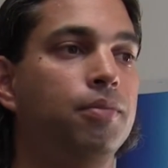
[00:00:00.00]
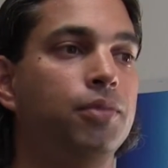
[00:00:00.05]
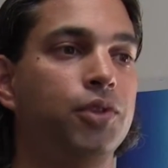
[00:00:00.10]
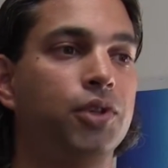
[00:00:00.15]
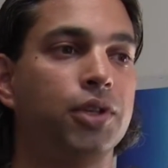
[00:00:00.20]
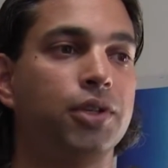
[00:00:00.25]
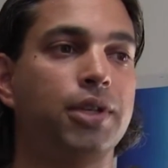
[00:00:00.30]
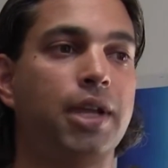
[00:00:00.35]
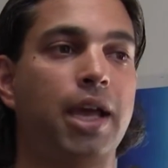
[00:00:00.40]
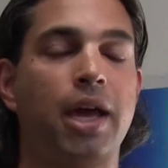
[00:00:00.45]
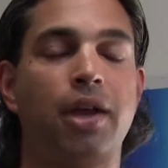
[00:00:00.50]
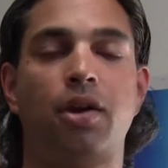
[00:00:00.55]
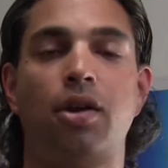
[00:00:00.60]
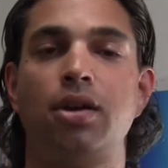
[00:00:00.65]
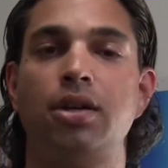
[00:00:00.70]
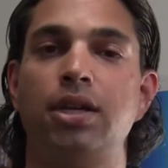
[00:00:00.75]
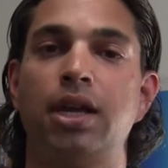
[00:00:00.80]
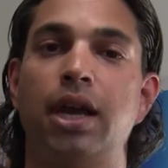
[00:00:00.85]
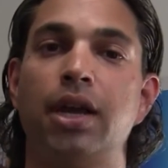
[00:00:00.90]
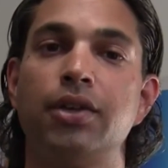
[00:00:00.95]
just at our
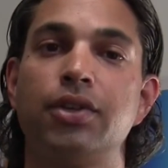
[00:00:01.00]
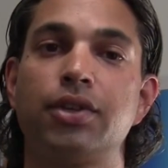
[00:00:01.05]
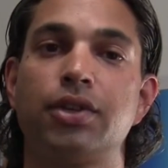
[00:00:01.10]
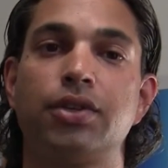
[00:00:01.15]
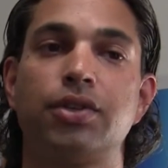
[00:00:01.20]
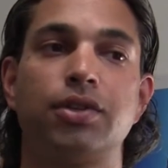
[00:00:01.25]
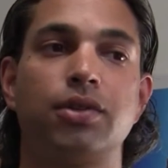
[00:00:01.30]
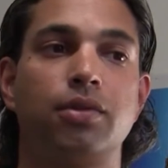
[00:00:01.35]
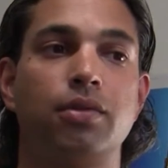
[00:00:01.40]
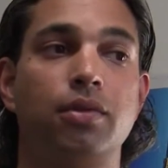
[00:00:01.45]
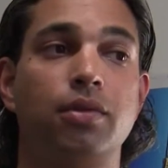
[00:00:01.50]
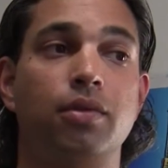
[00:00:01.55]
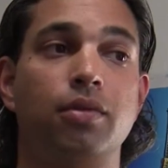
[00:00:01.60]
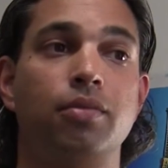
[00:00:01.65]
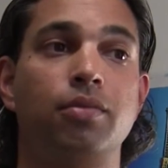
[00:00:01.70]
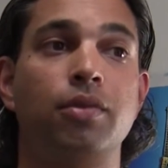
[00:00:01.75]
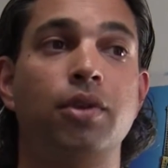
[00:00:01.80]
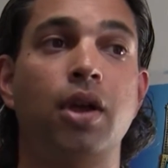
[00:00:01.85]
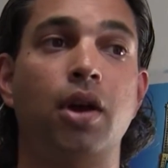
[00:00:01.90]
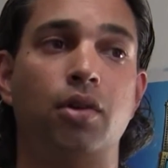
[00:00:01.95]
desks,
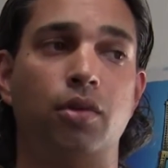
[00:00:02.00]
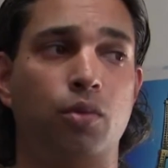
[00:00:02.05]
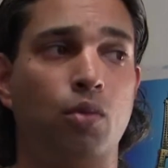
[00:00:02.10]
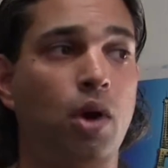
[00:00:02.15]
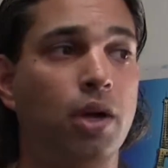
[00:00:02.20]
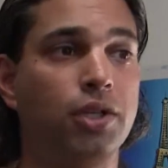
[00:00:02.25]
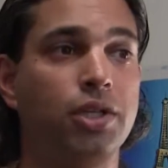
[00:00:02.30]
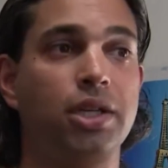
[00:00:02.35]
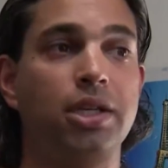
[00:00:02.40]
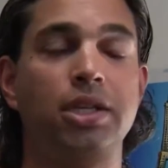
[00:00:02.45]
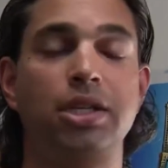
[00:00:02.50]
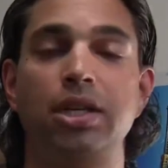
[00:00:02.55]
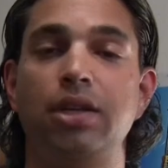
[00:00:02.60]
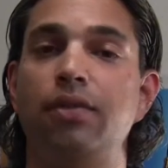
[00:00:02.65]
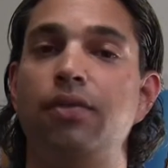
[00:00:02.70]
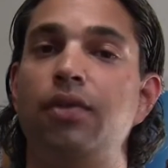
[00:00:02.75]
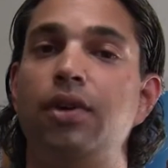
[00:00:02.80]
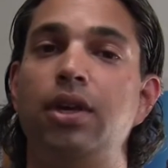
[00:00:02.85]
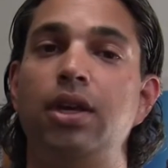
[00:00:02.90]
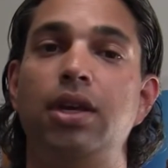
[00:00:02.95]
watching
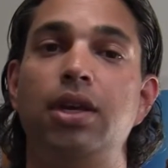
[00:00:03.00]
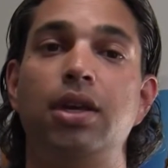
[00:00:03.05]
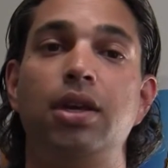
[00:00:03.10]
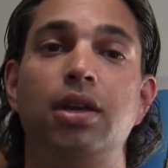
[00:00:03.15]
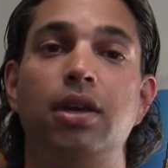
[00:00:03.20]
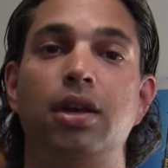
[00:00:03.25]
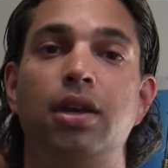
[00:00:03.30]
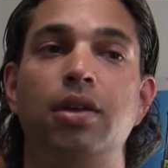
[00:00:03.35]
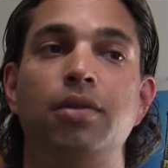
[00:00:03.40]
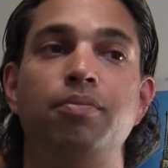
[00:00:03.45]
TV,